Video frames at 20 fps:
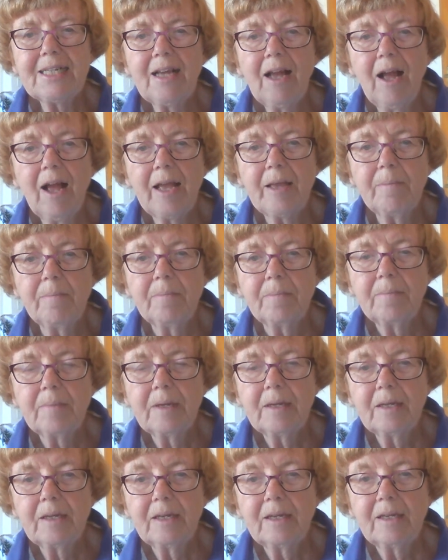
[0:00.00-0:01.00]
time?
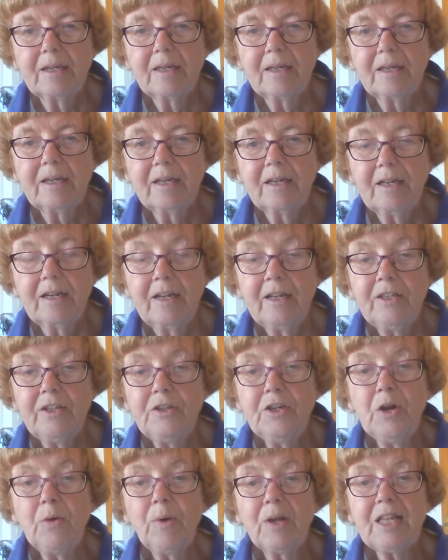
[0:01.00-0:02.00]

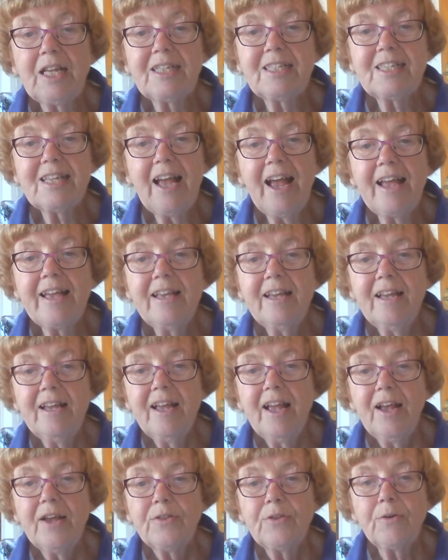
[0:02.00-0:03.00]
You know what they say,
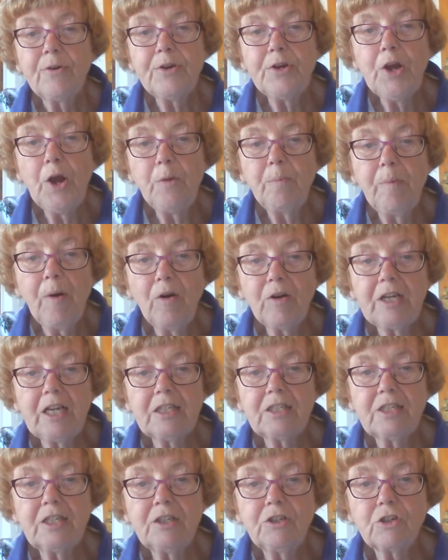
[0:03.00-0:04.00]
there are no
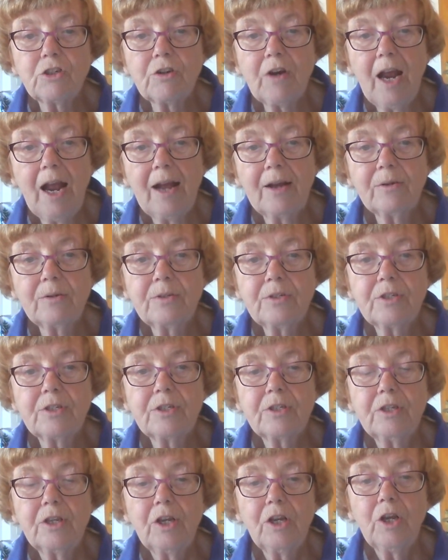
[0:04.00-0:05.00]
pockets in
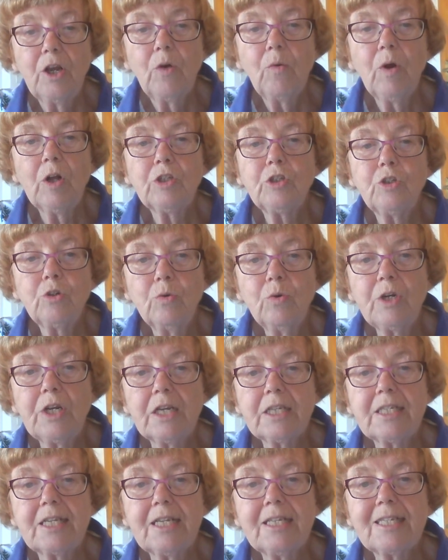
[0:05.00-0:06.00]
shrouds. Well,
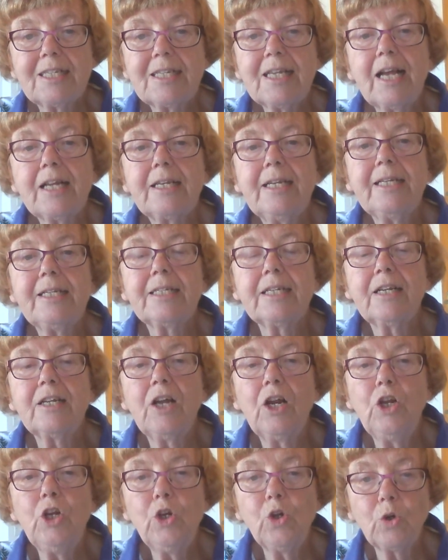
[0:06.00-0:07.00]
Dorcas had certainly done
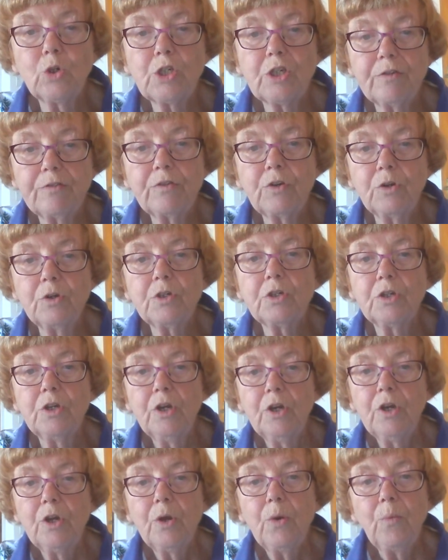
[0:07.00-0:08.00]
a lot of good
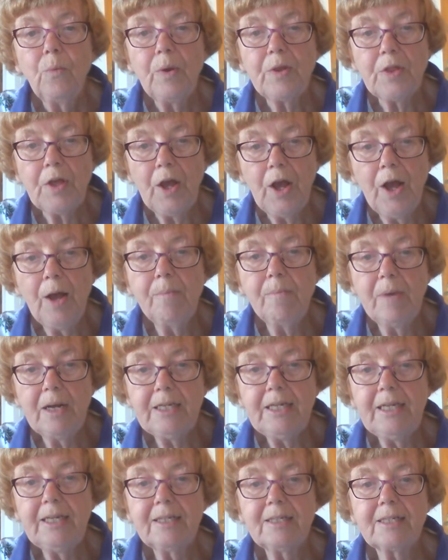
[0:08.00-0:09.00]
with her
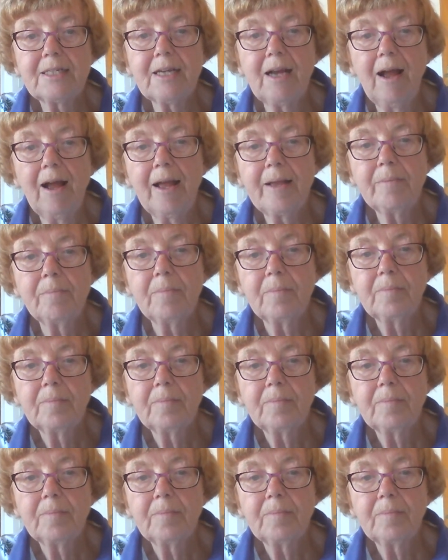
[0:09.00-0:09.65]
money and time.